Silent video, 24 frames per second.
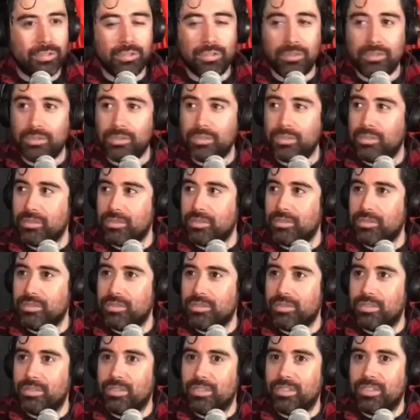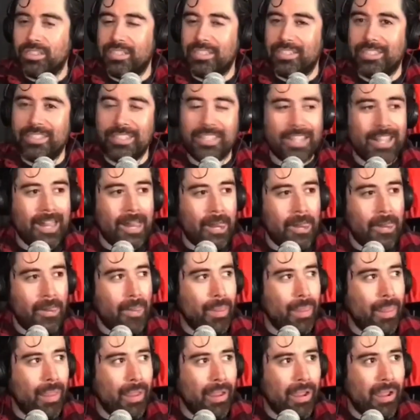I have this gig